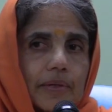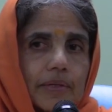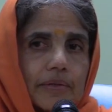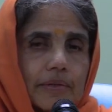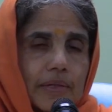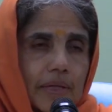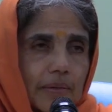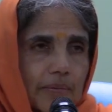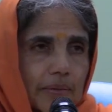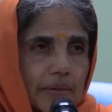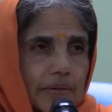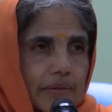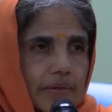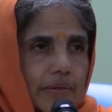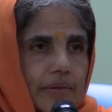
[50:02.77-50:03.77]
his
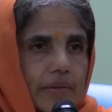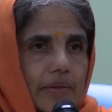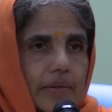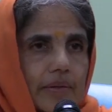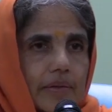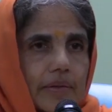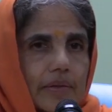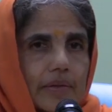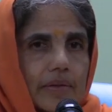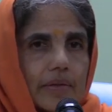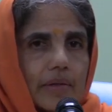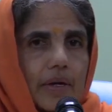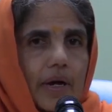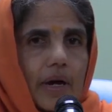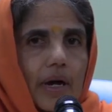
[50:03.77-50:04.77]
neighbors.
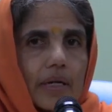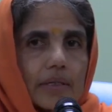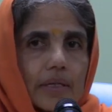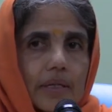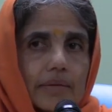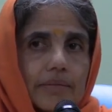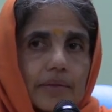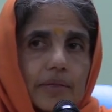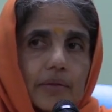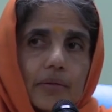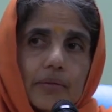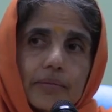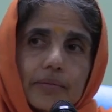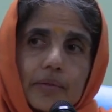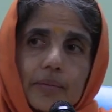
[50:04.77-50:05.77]
And then we
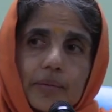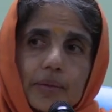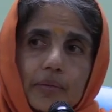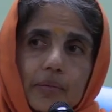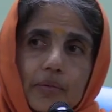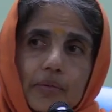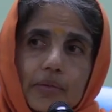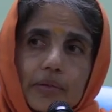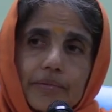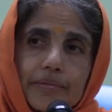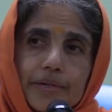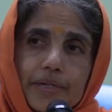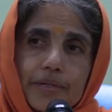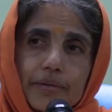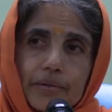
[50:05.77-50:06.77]
know from an old
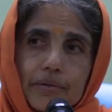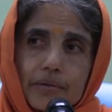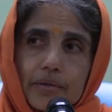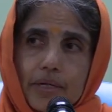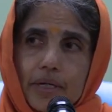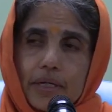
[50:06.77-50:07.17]
video